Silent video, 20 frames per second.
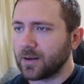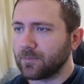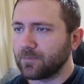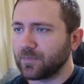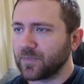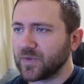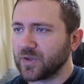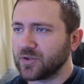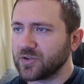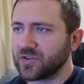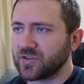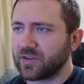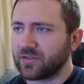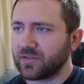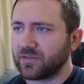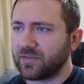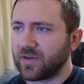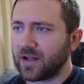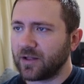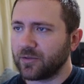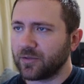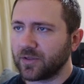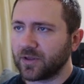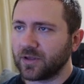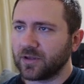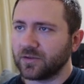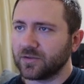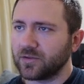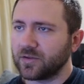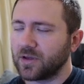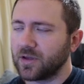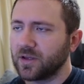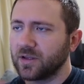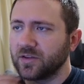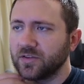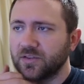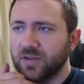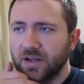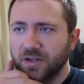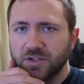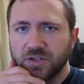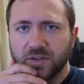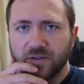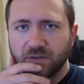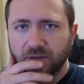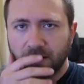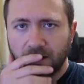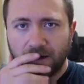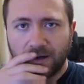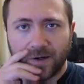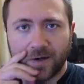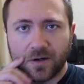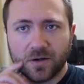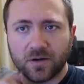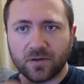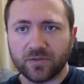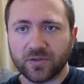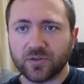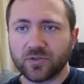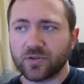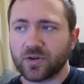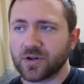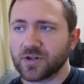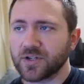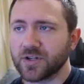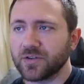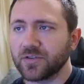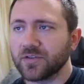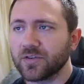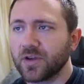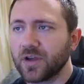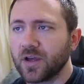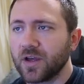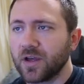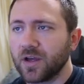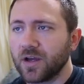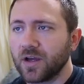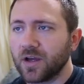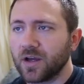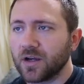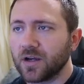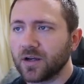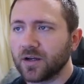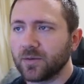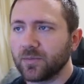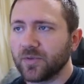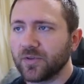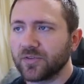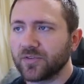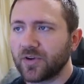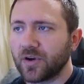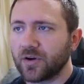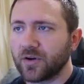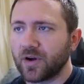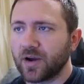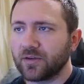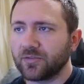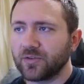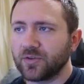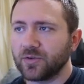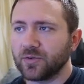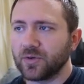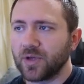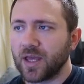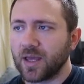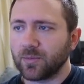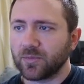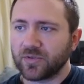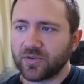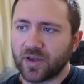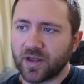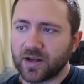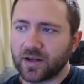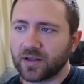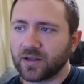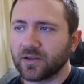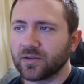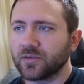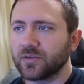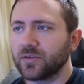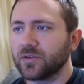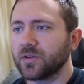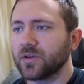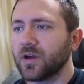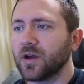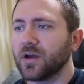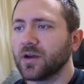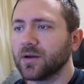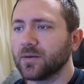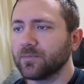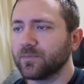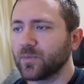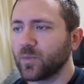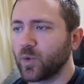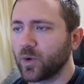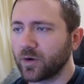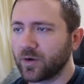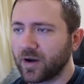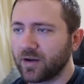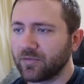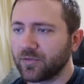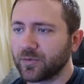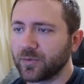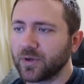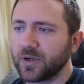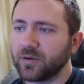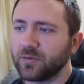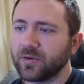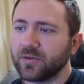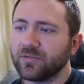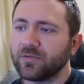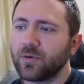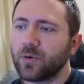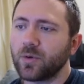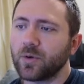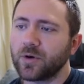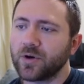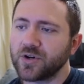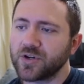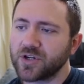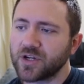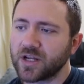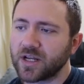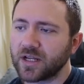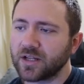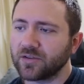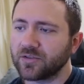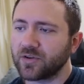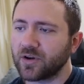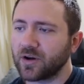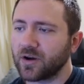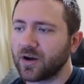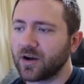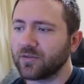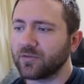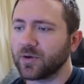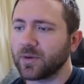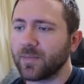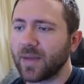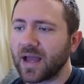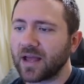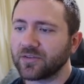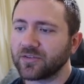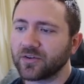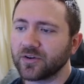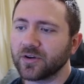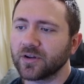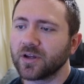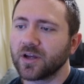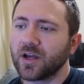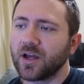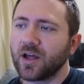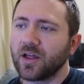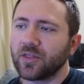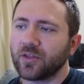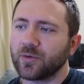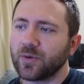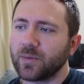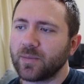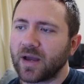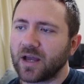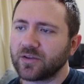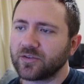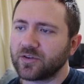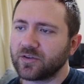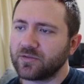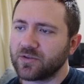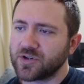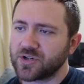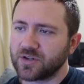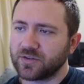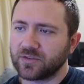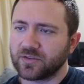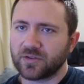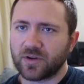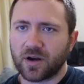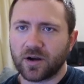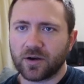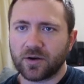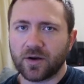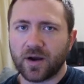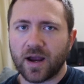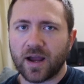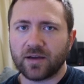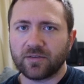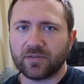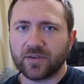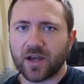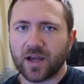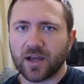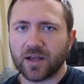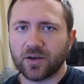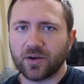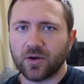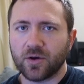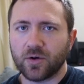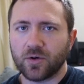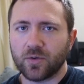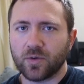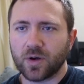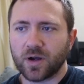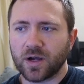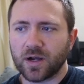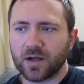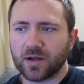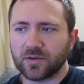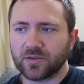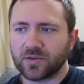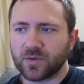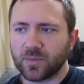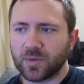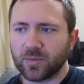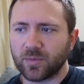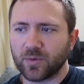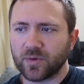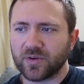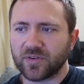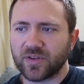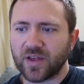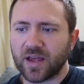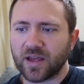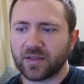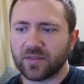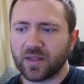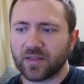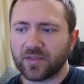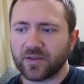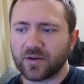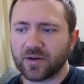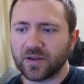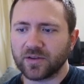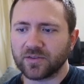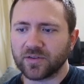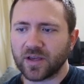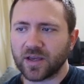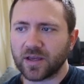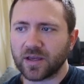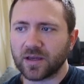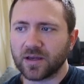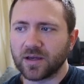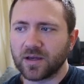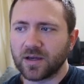you just have to follow these sections here of instructions. The StarCraft 2 game settings, Warcraft 3 Reforged, and StarCraft Remastered. The remastered version of StarCraft, I know some people are saying that there is a